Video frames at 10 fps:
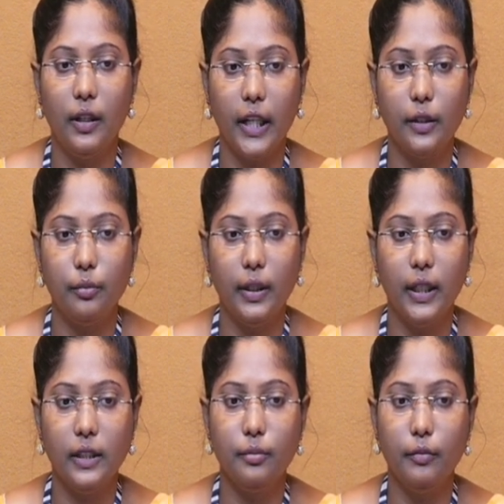next one
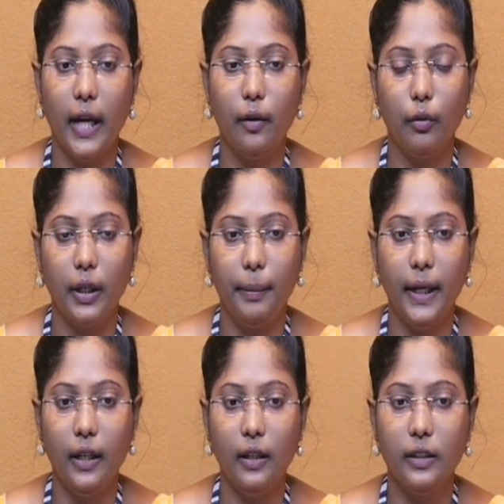is we have to
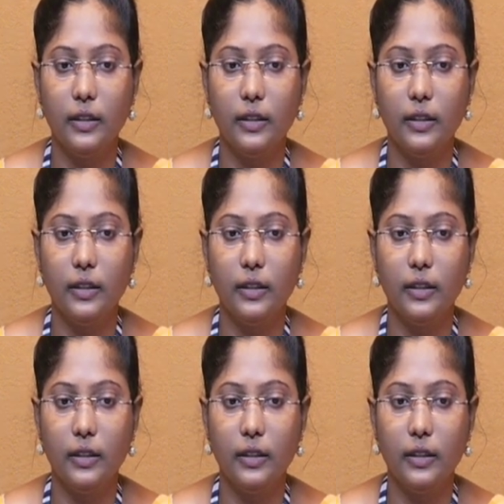repeat